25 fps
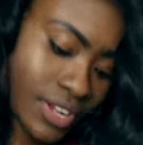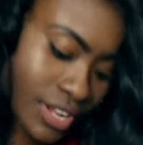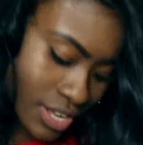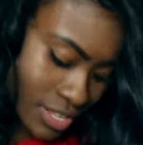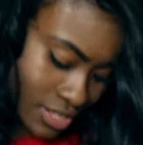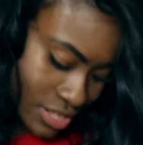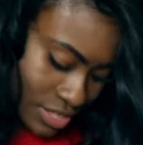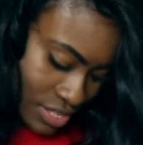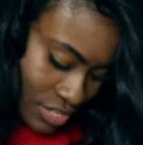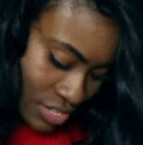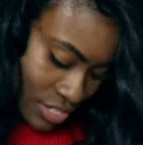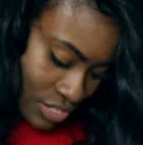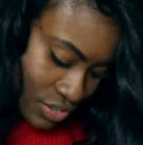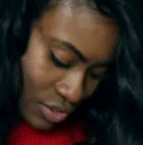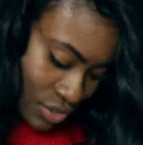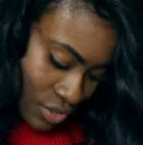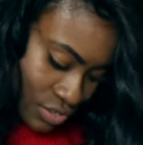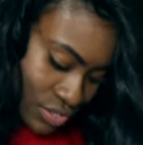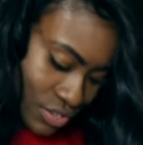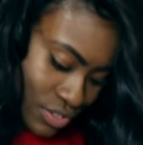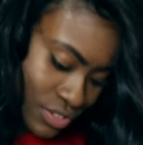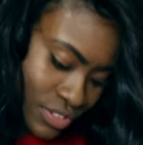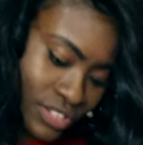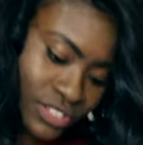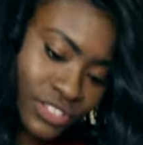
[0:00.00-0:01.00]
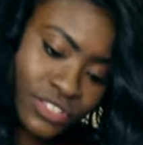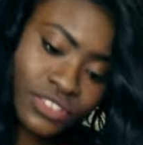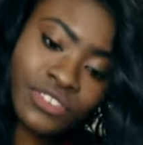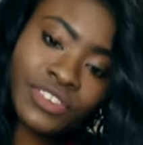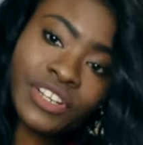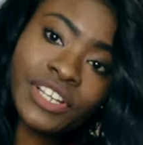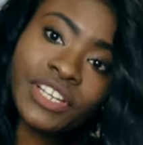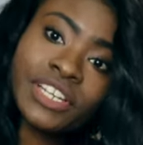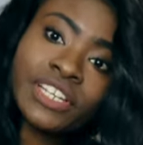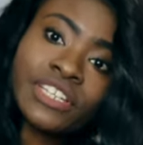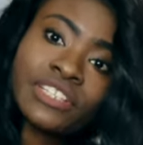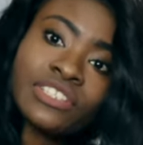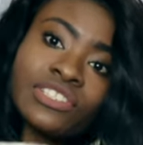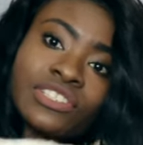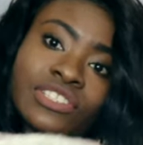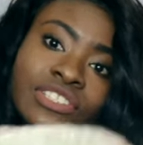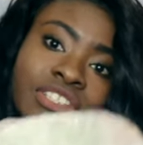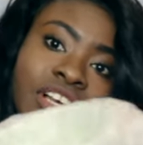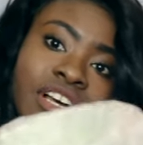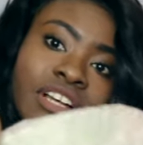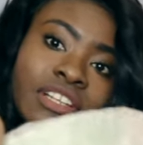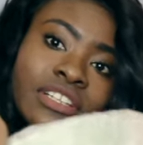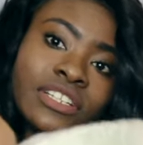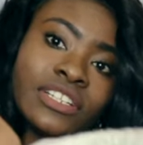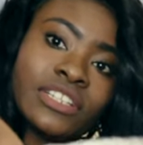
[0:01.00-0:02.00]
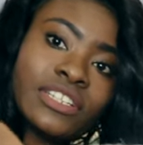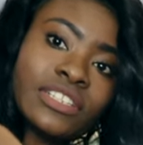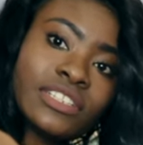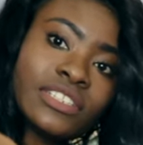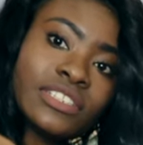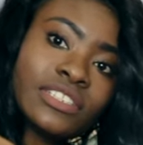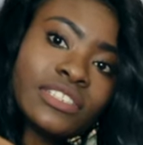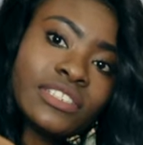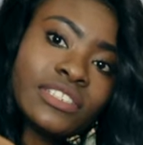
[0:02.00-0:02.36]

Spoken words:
there's also this greenish color.